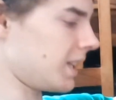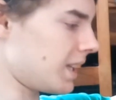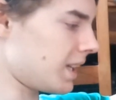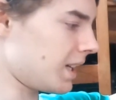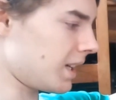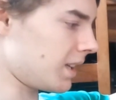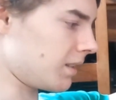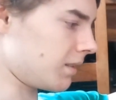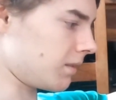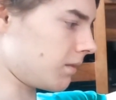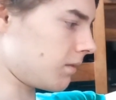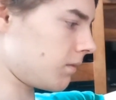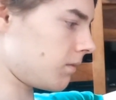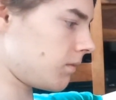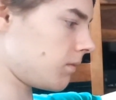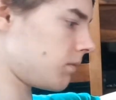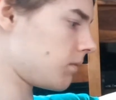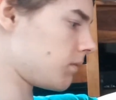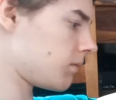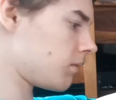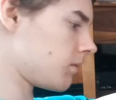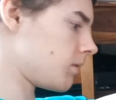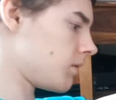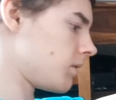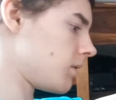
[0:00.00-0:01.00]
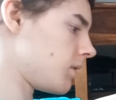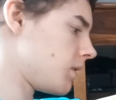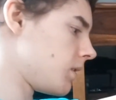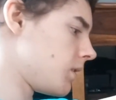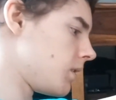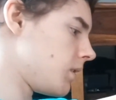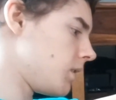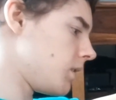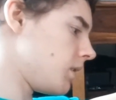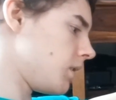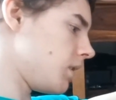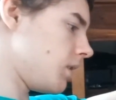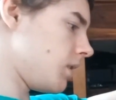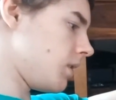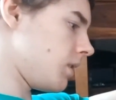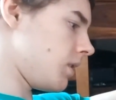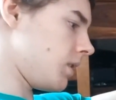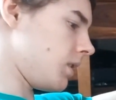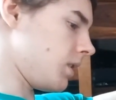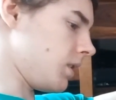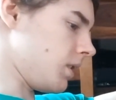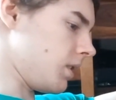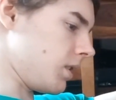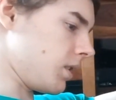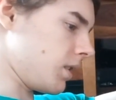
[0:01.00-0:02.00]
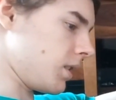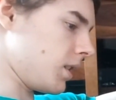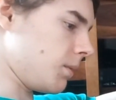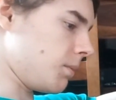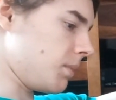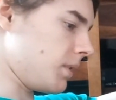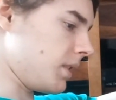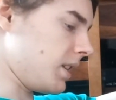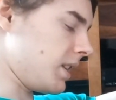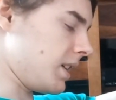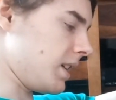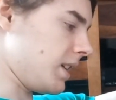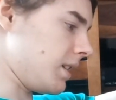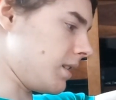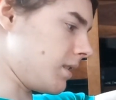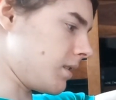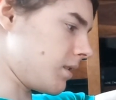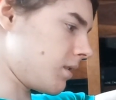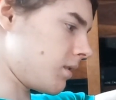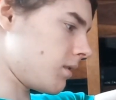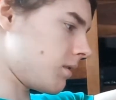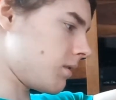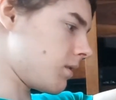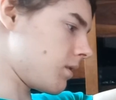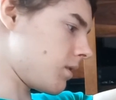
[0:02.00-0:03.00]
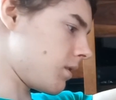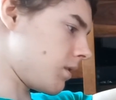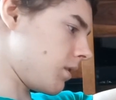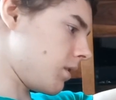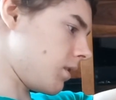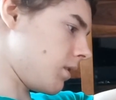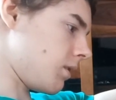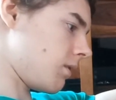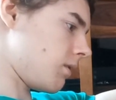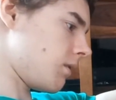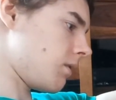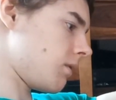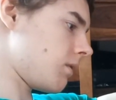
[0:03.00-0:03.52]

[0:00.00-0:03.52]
again in a couple of days. So,